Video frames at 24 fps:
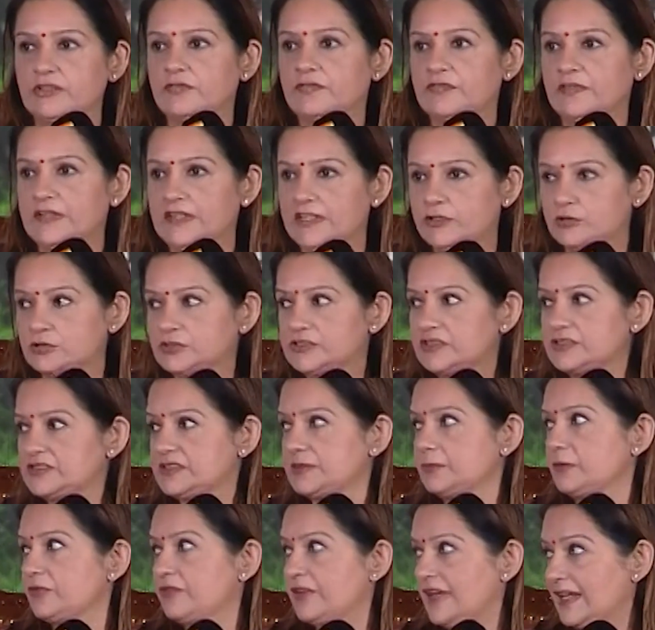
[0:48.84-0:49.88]
of
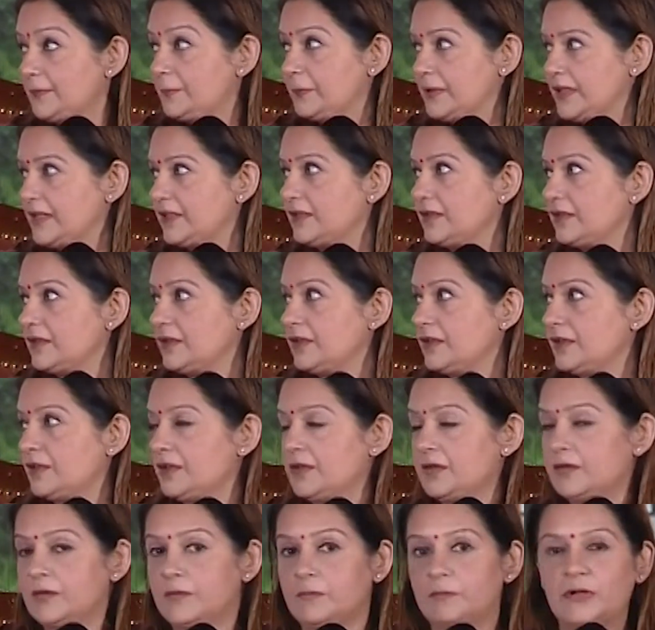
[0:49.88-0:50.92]
ecosystem of helping.
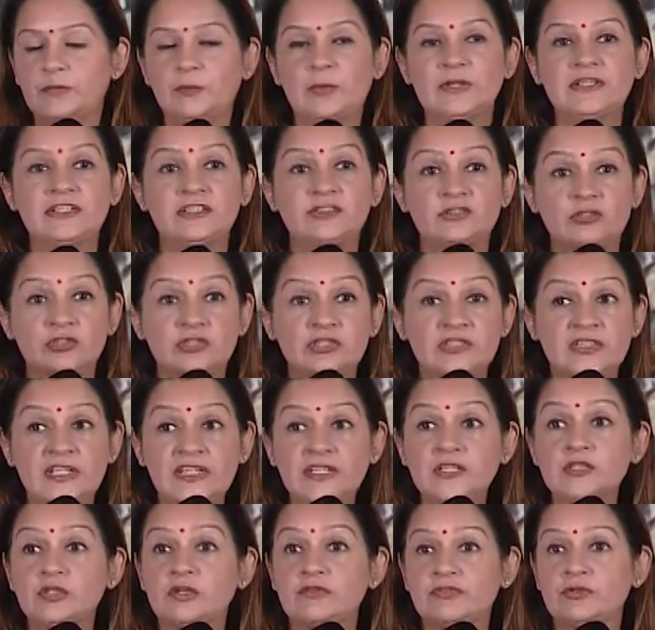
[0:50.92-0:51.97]
But when they
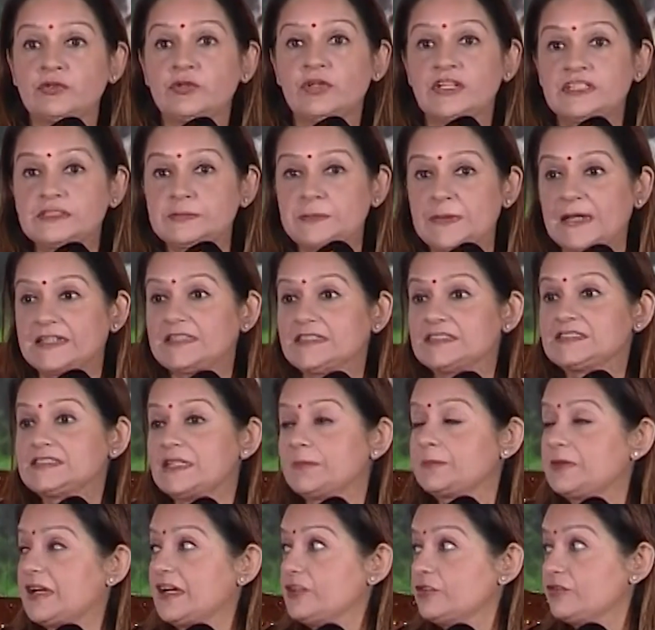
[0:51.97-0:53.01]
think of, you know, expecting
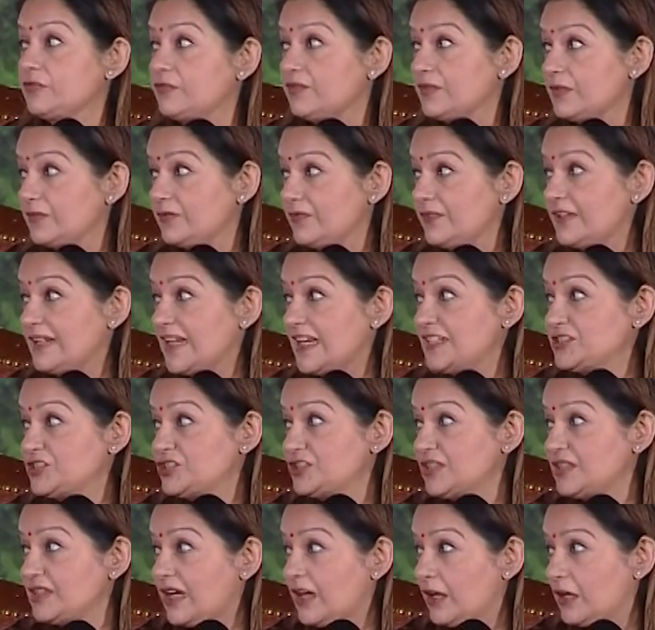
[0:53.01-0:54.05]
some kind of
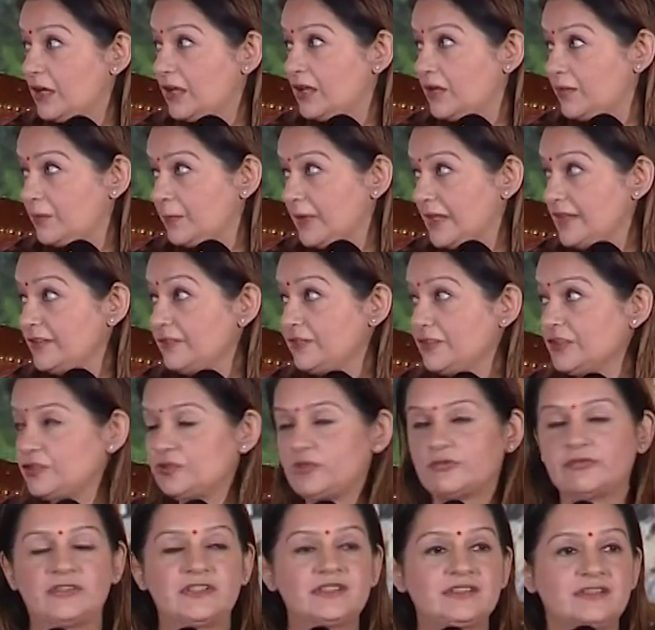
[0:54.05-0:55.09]
financial benefit
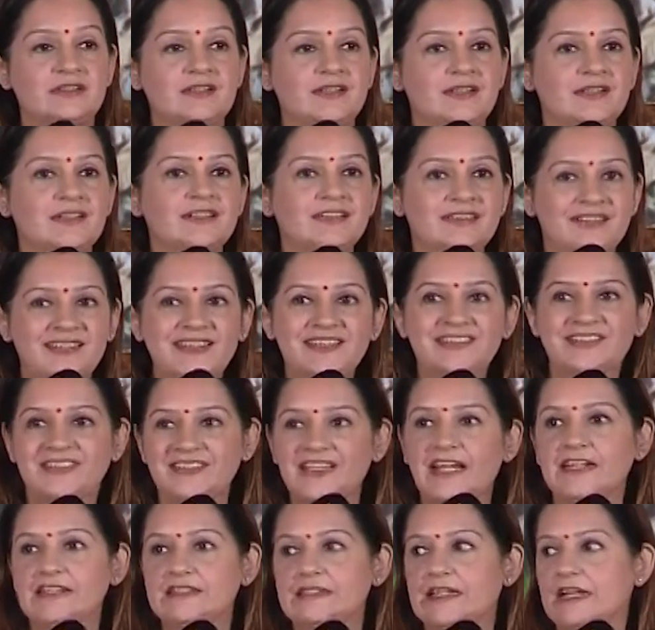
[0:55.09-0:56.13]
of it, they are
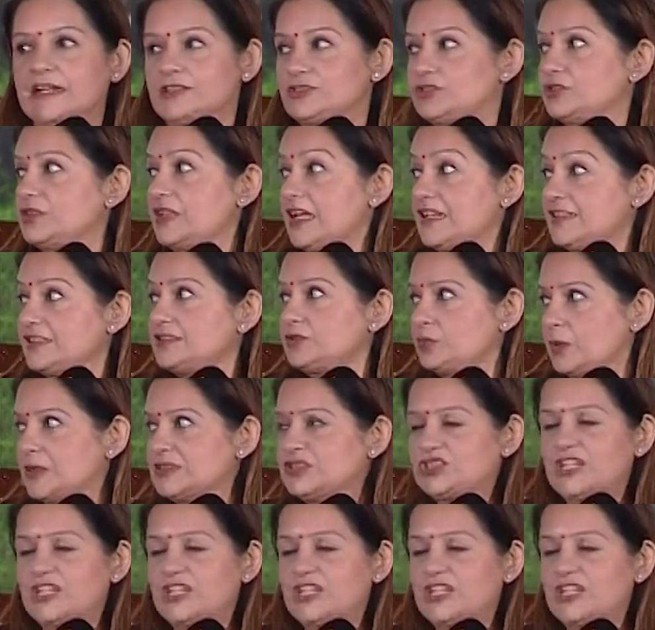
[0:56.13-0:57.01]
denied that. So that is one